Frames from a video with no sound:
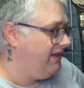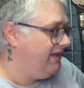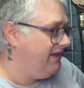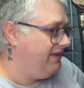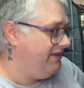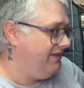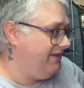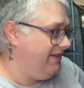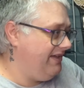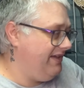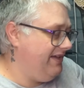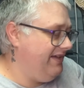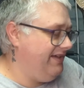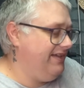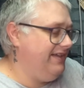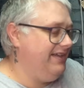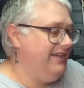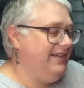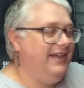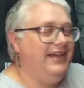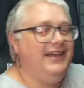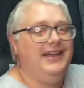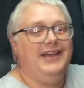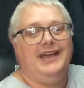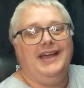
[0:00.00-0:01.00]

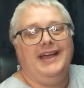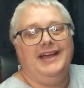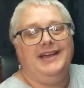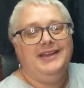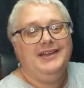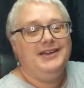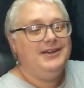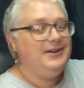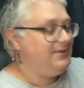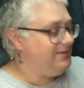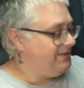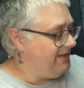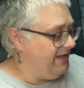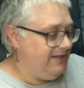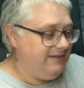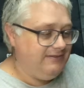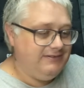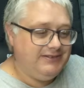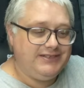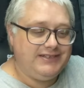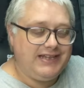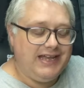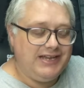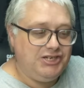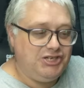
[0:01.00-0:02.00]
that, then
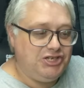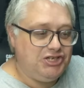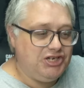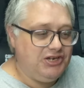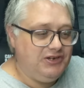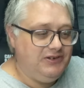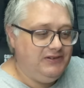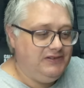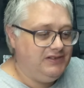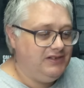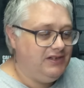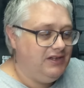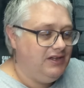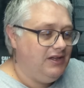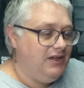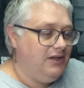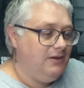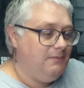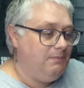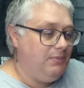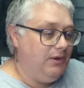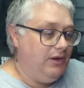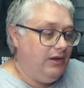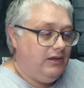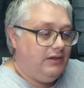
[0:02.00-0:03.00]
stay tuned.
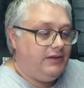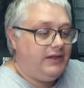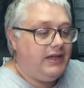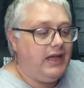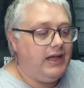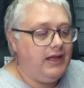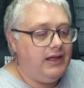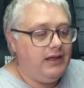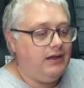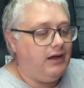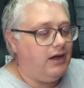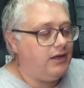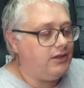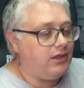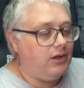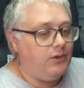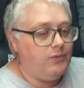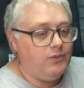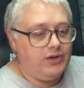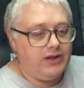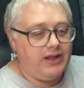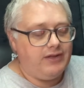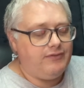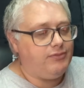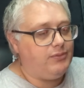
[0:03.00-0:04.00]
But yeah, I don't
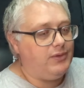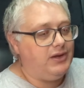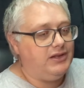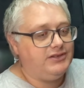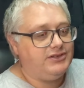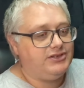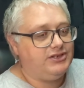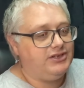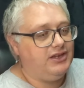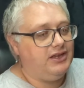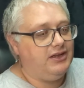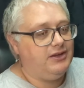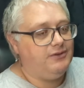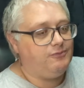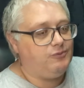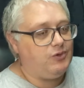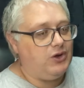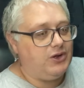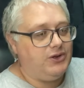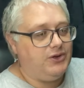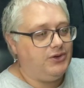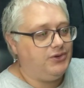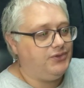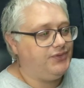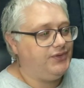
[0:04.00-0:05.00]
want everyone to
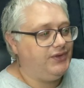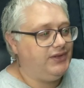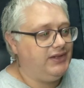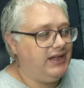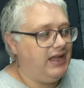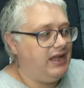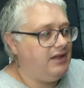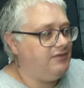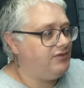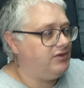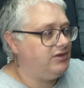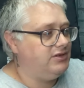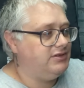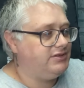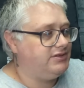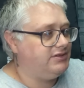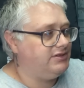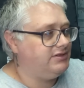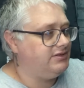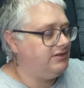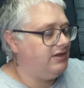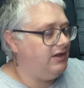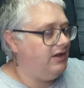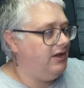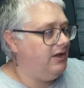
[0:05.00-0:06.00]
run off and leave
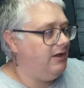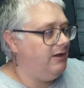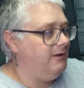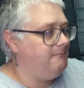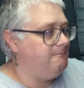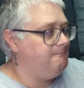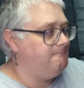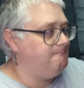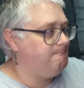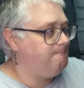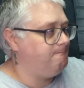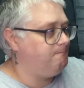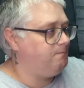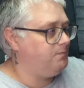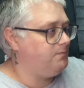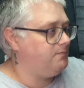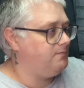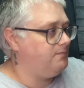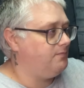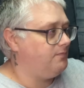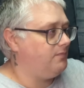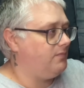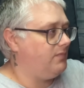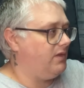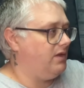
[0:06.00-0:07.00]
because
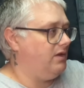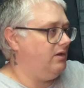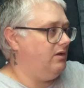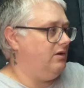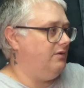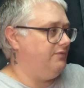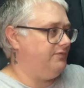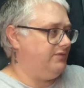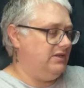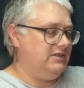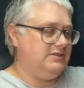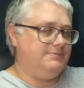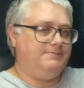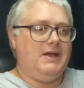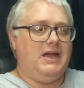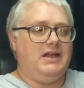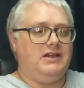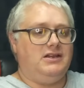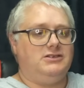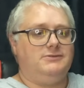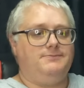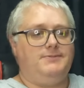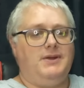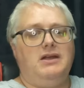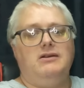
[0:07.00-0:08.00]
of this bad
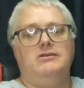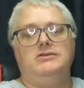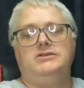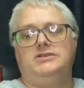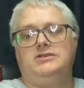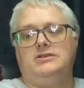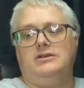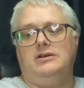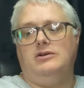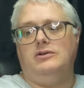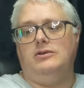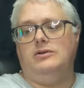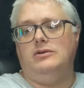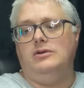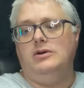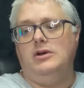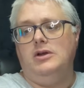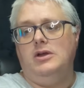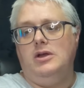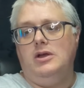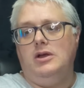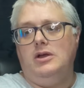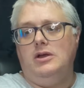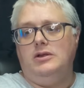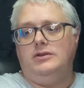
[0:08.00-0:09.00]
experience, or
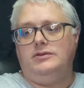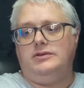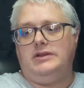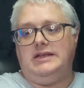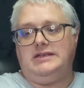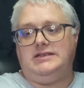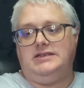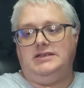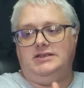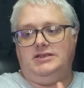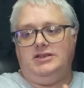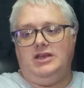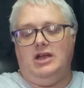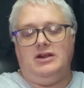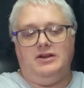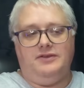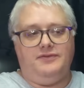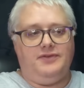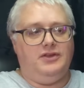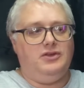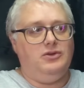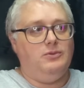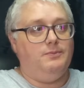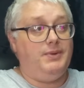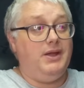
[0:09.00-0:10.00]
this is the only
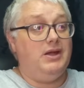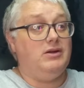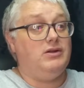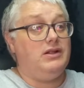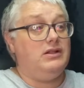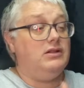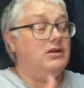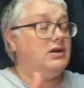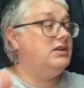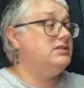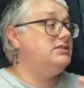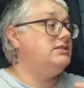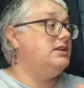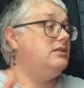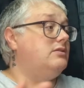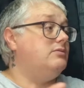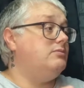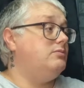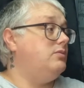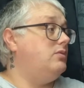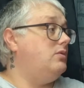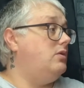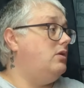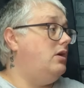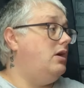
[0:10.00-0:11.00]
thing you're building. Like I
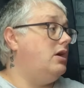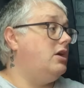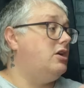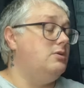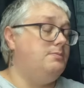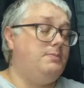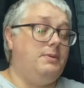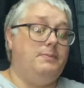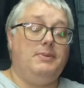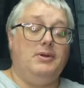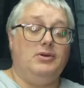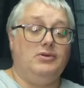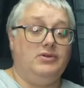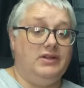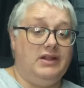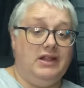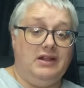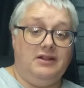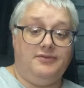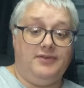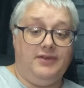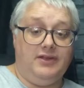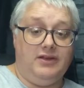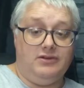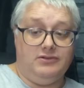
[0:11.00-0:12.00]
said, I could be building
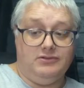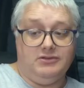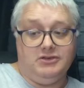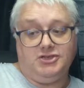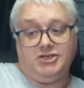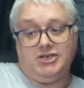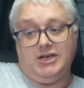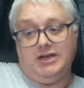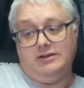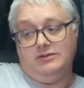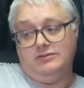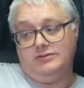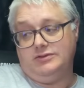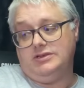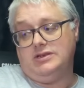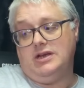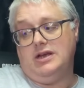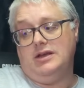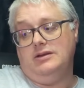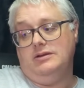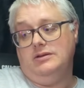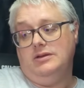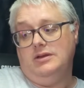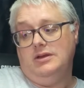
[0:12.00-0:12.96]
anything on the channel, so